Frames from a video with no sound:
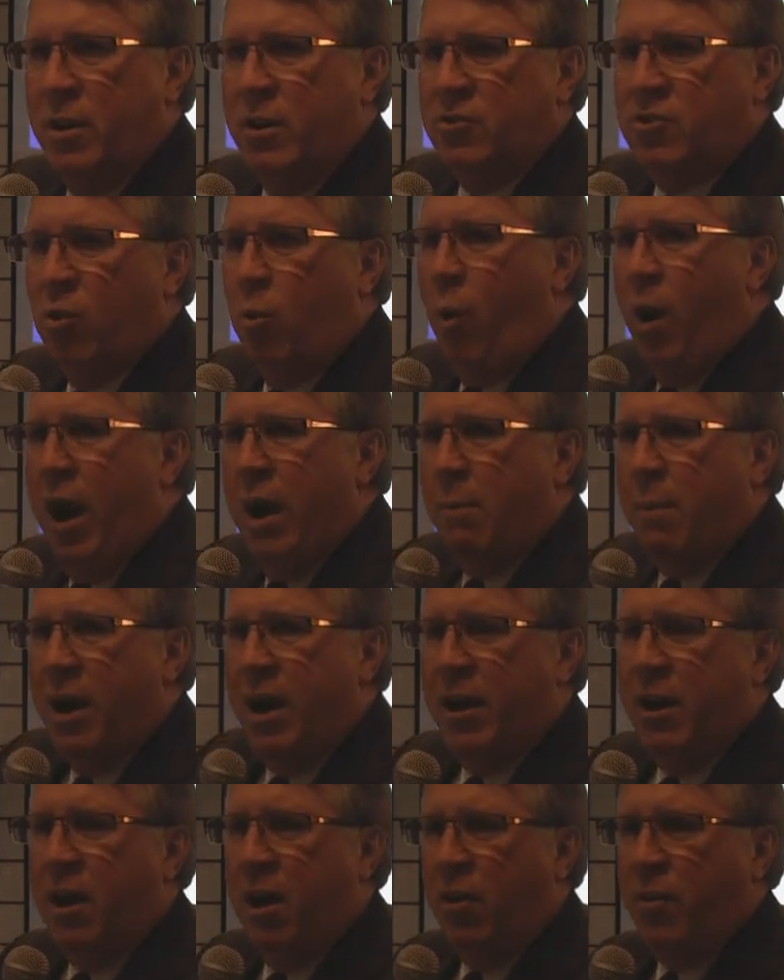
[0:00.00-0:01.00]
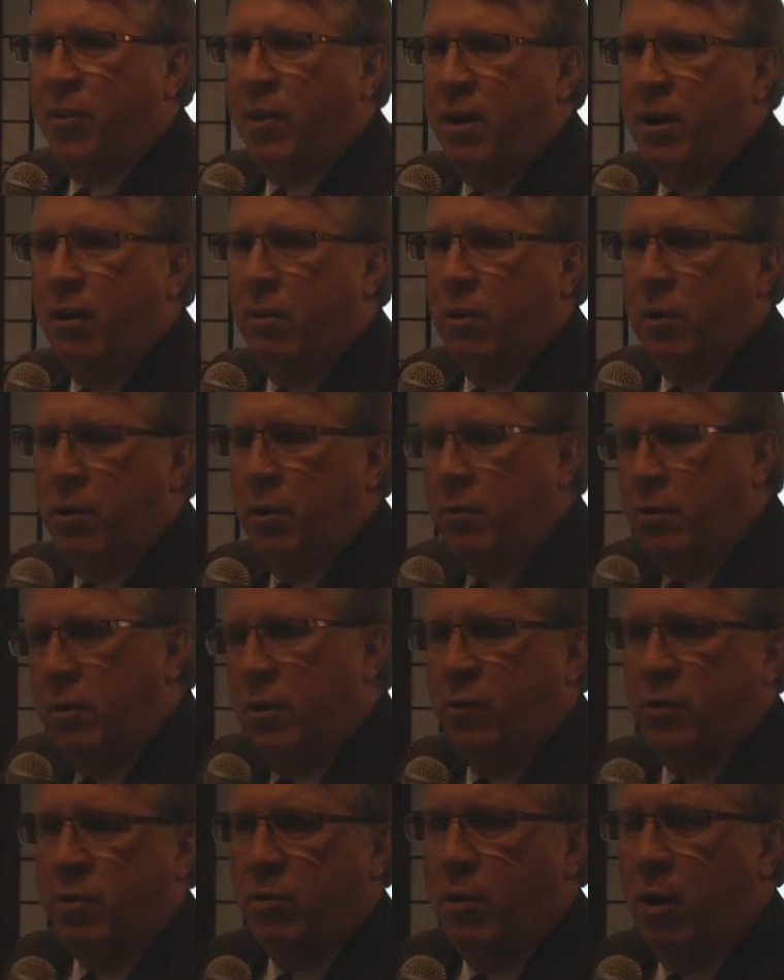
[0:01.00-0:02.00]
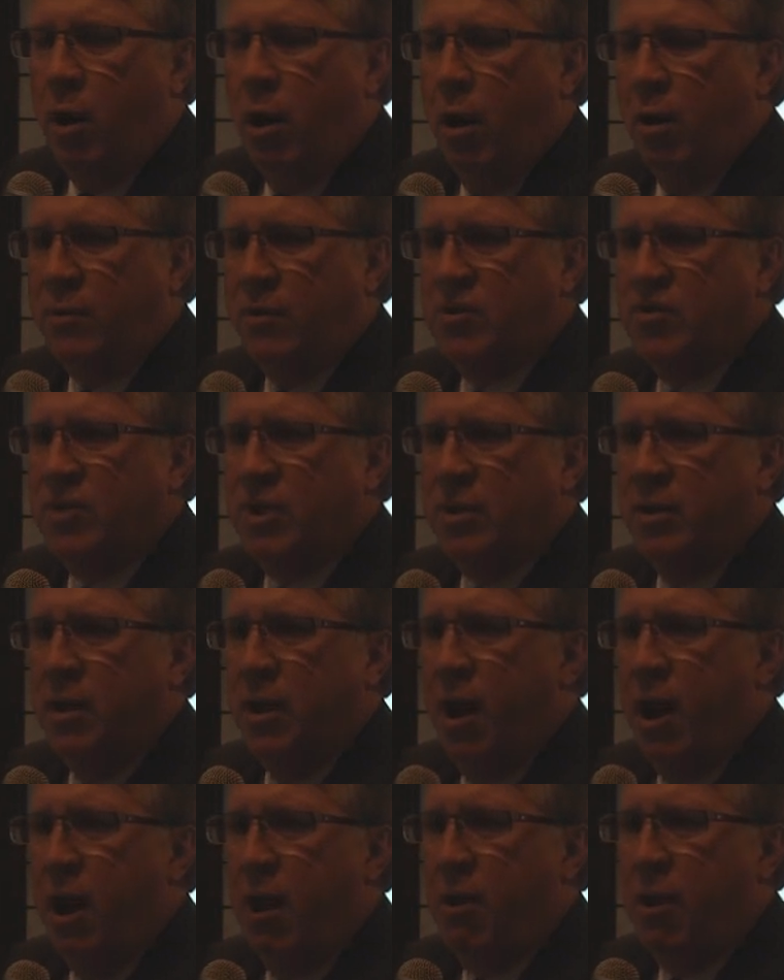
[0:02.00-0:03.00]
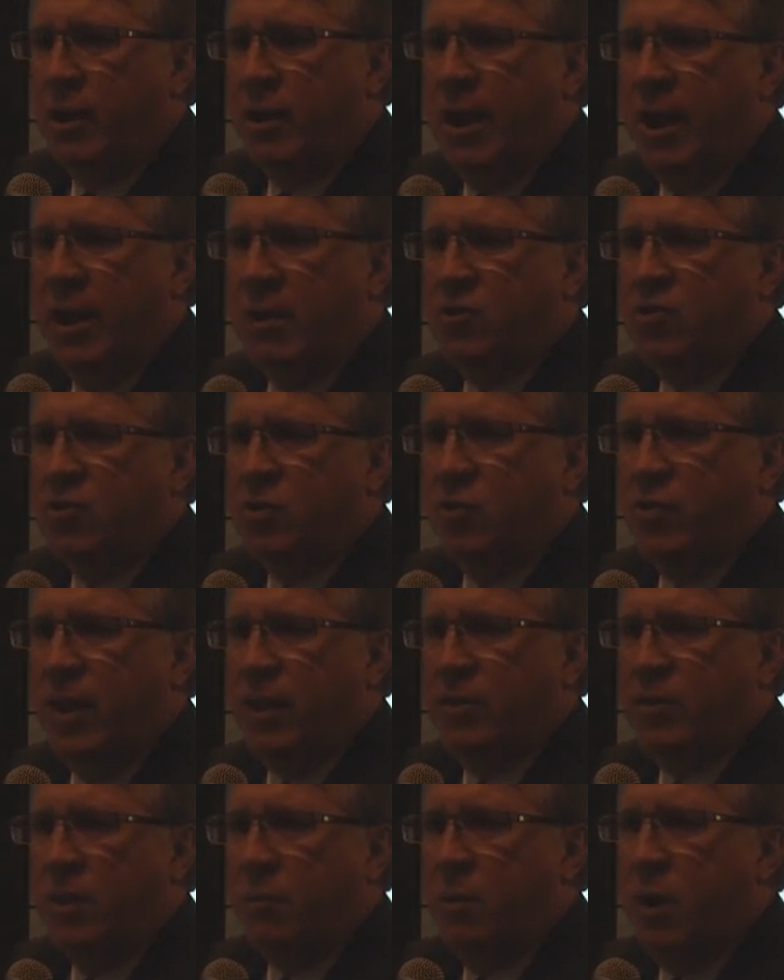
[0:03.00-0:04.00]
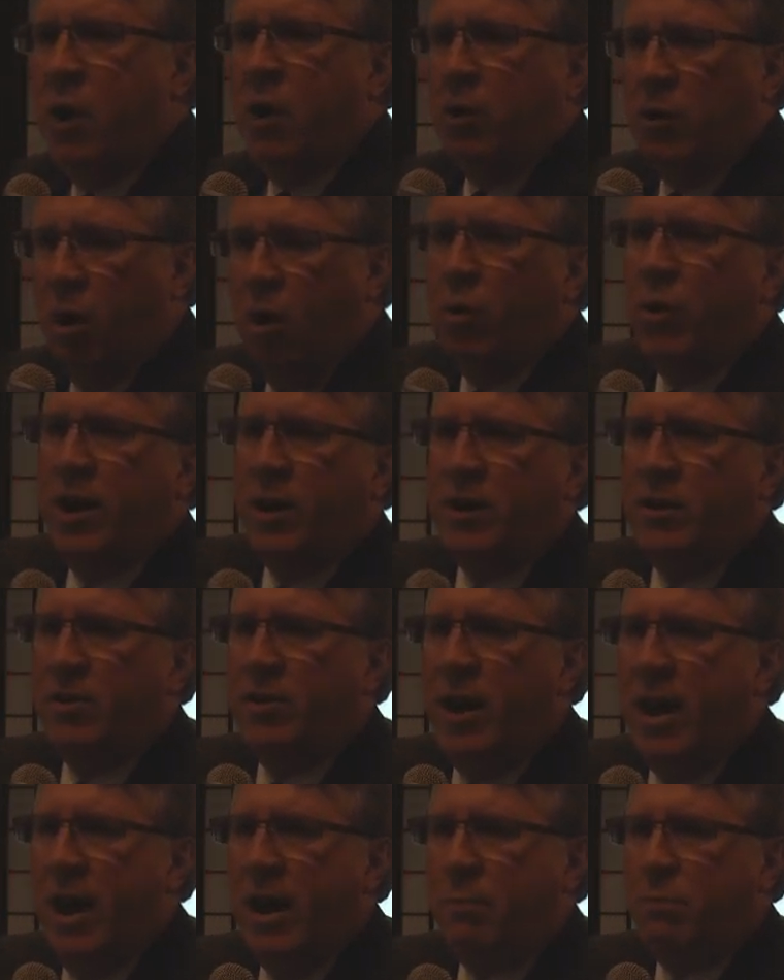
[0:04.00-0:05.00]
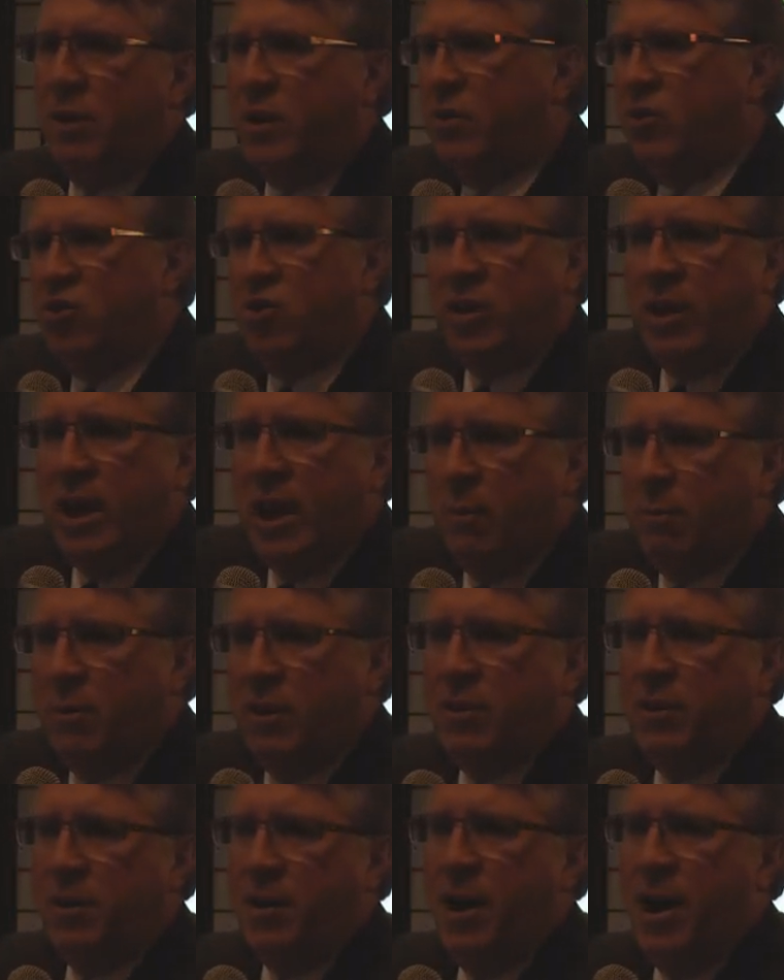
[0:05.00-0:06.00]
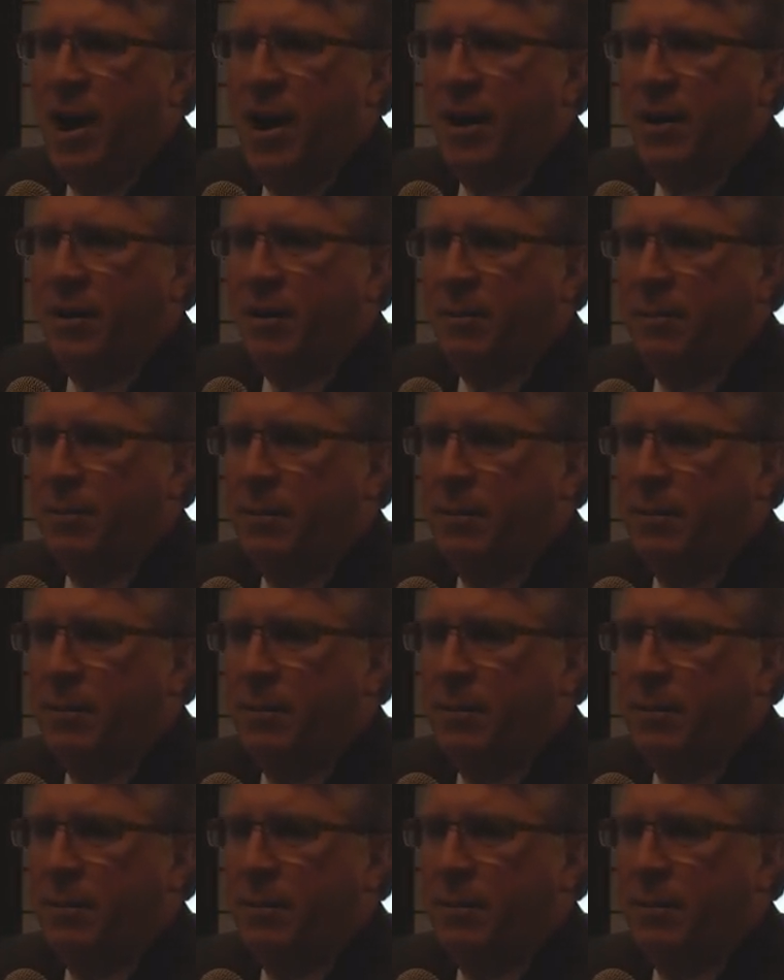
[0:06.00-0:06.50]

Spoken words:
So why buy health care if you all of a sudden are a cancer victim? Go get it then because you can't be denied.